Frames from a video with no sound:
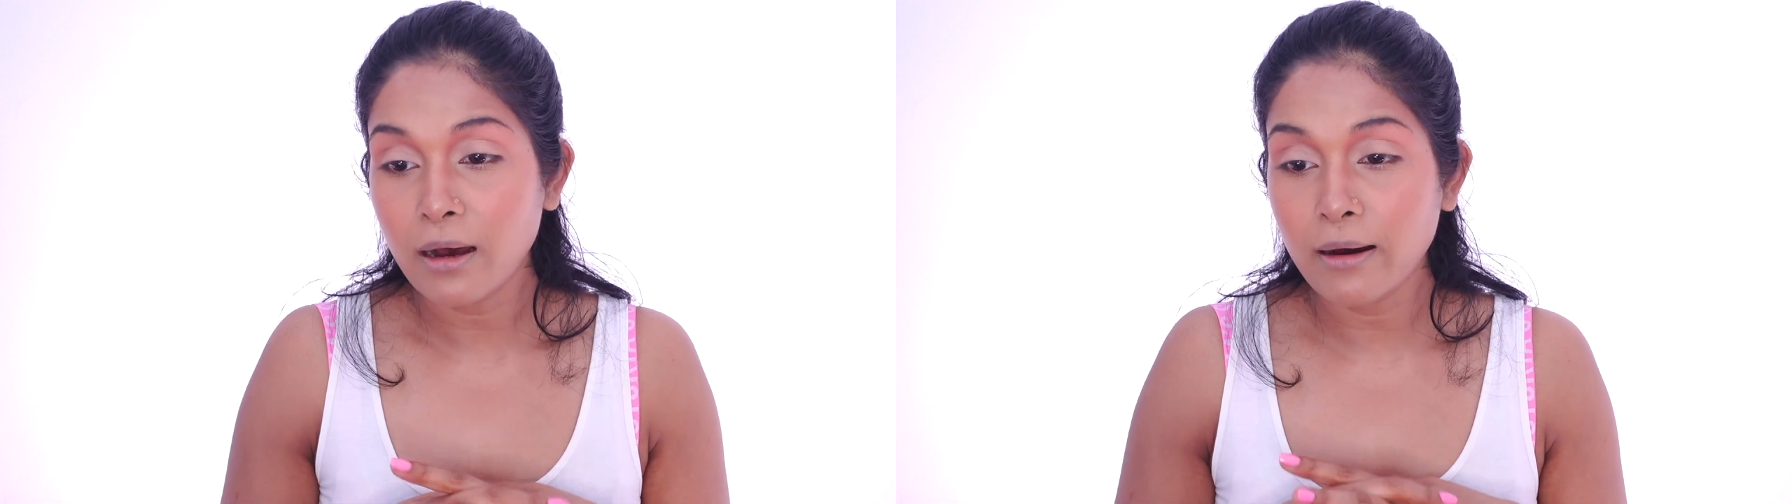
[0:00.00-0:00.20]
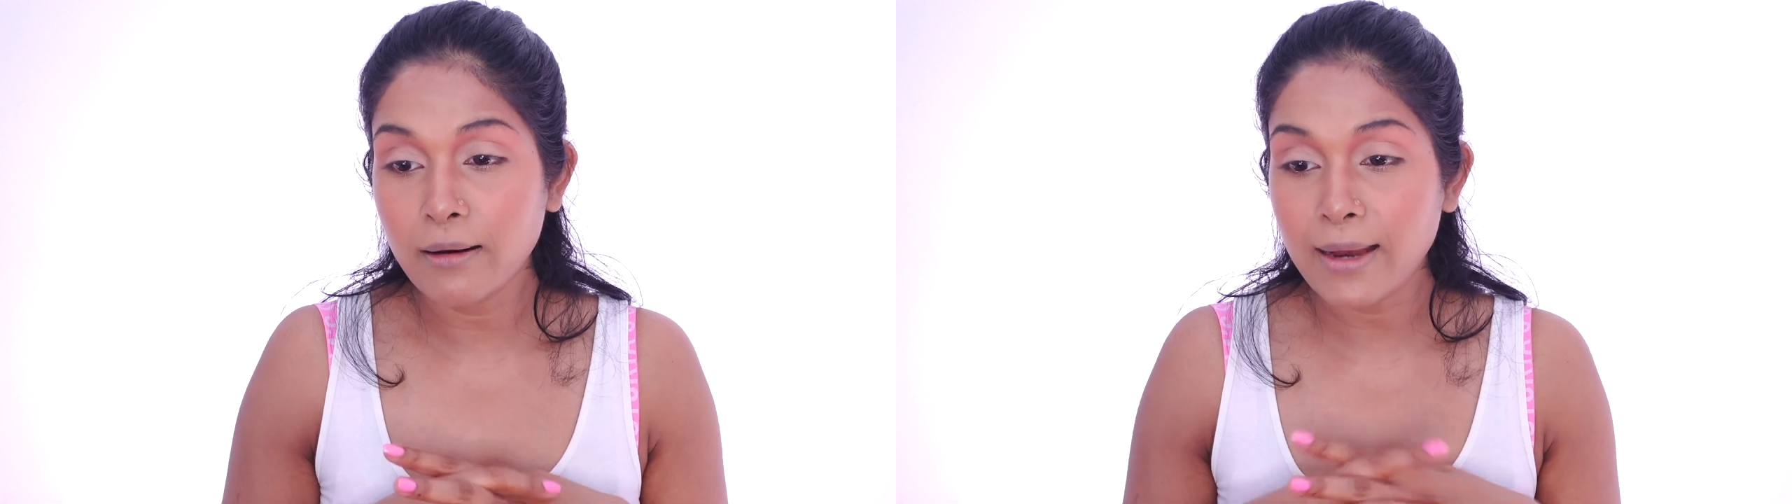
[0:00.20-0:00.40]

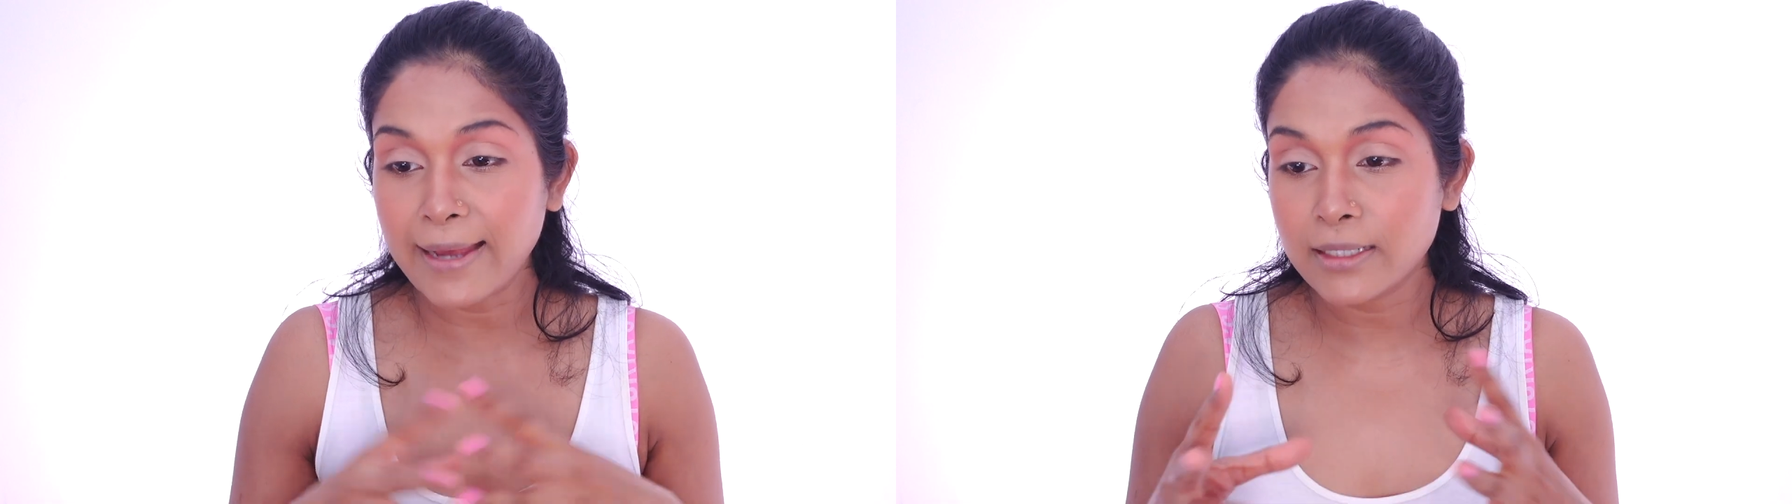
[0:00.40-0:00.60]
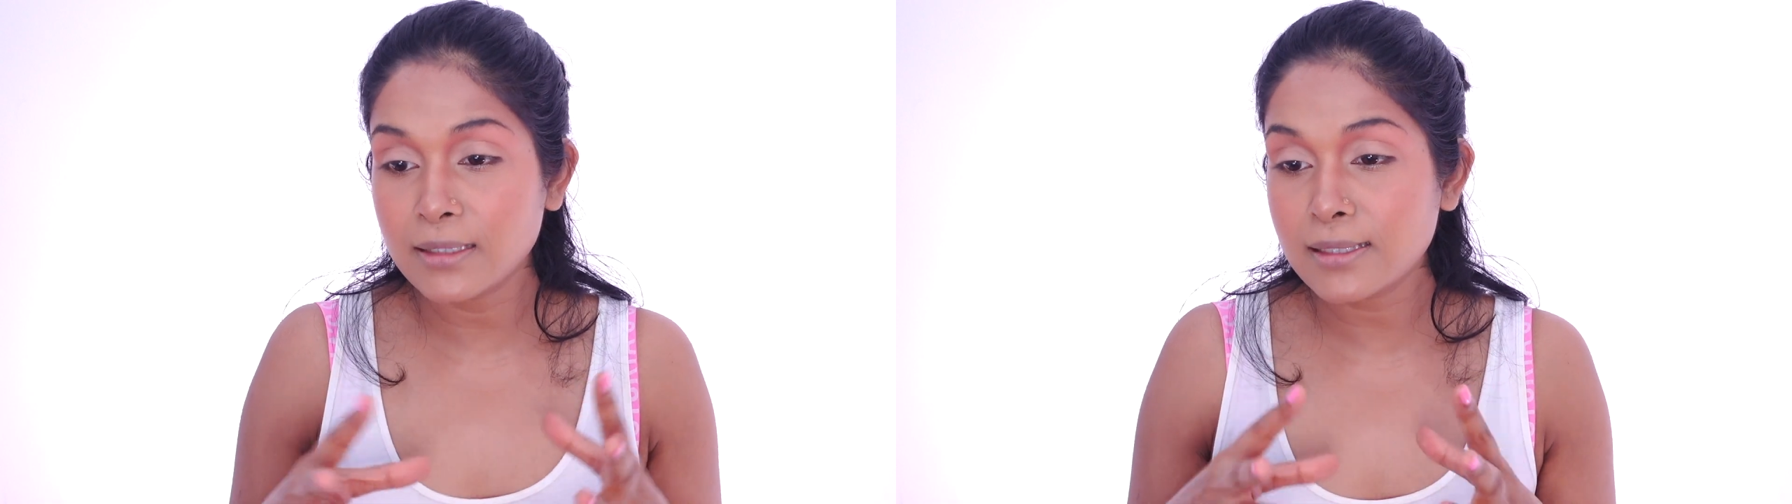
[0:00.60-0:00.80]
Uh,
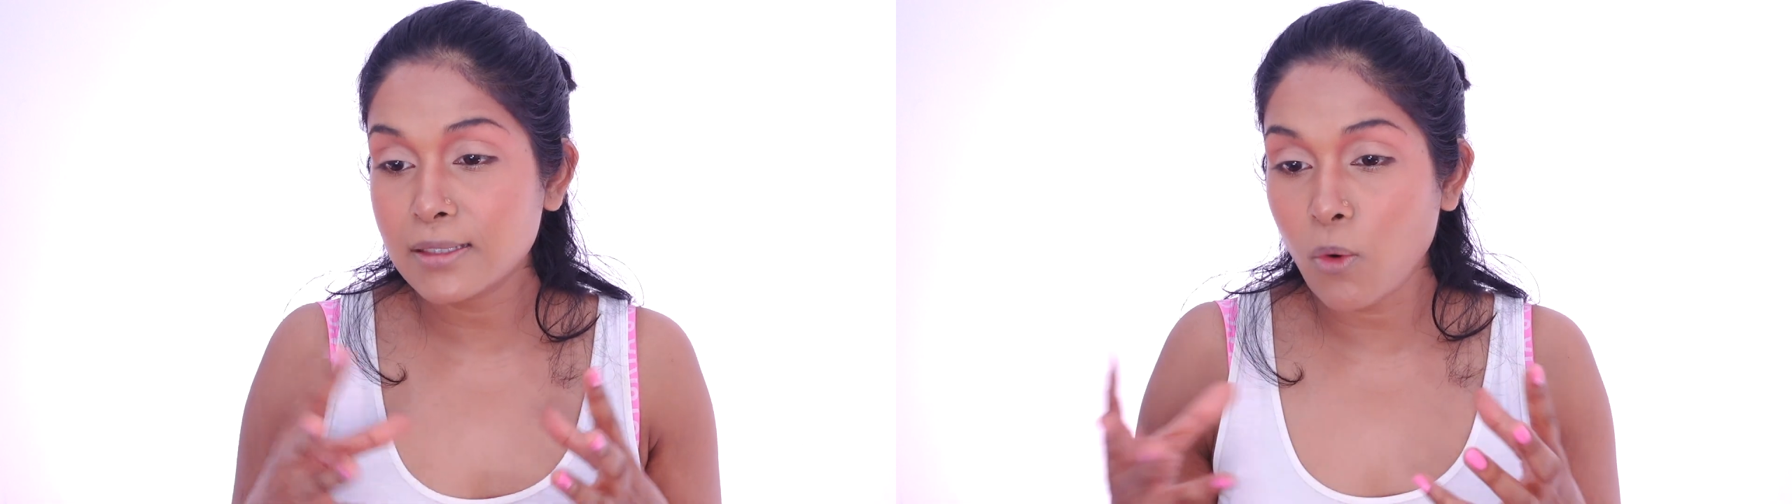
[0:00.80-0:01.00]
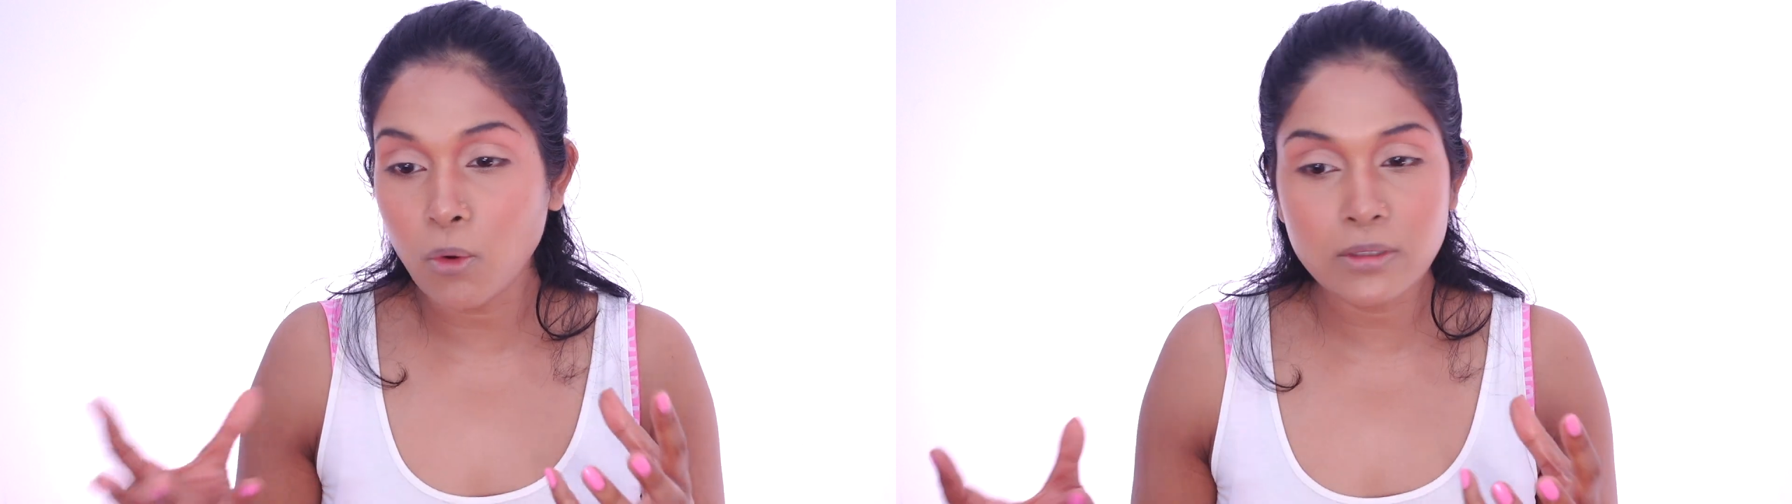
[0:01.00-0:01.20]
added
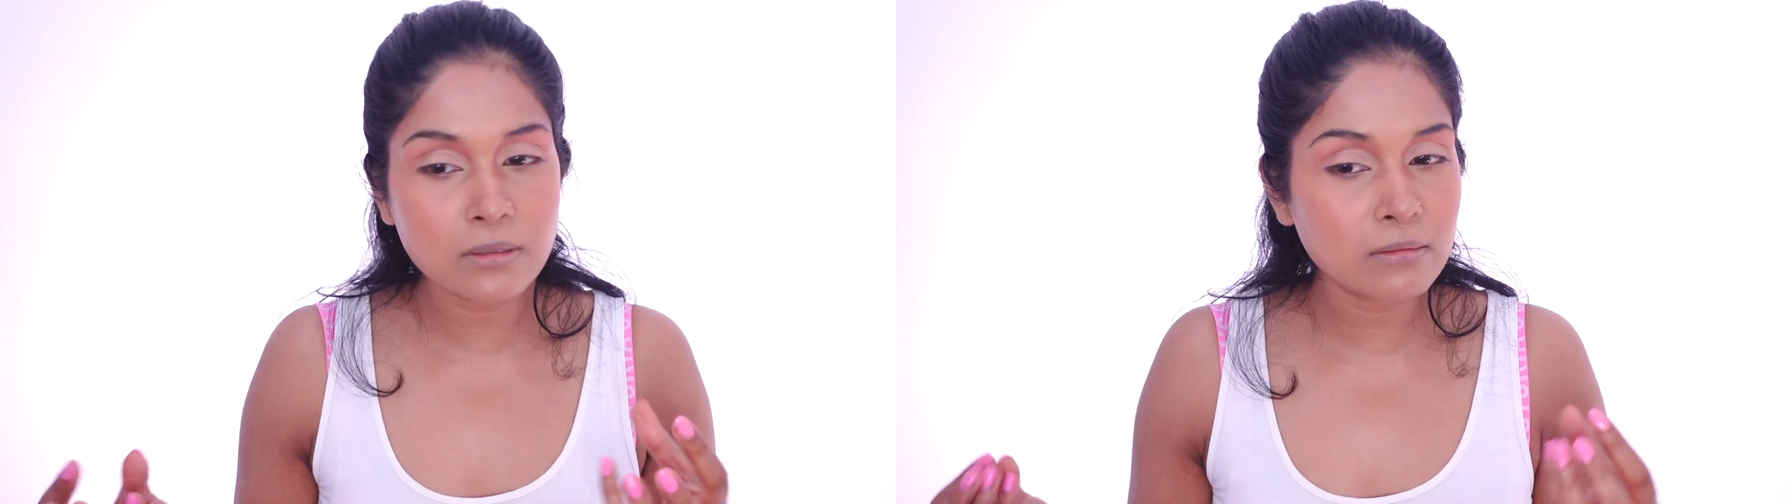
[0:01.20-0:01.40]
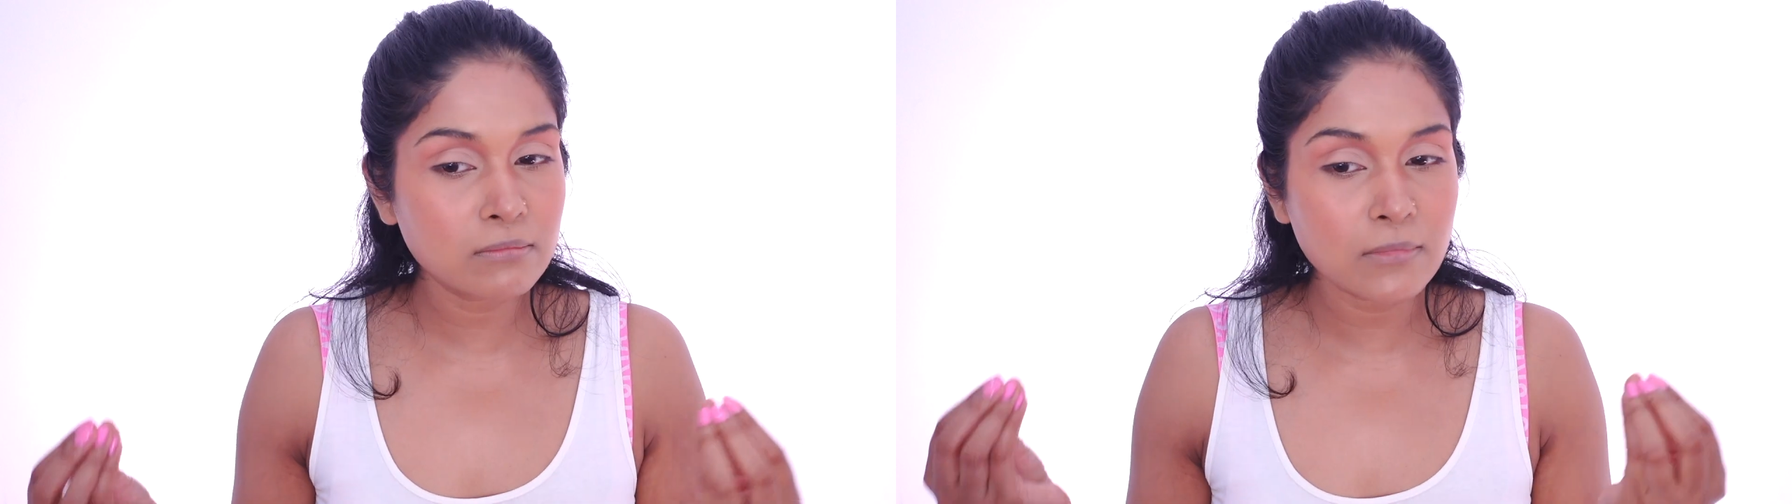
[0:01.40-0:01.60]
this
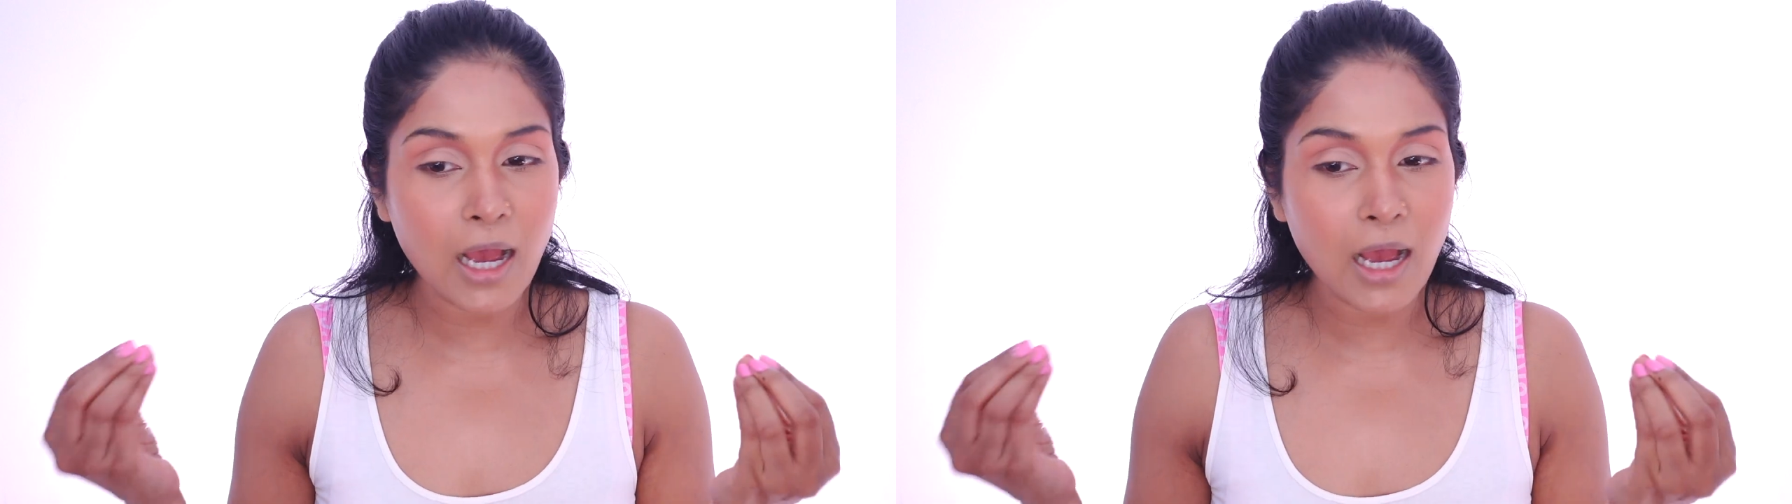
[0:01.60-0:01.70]
golden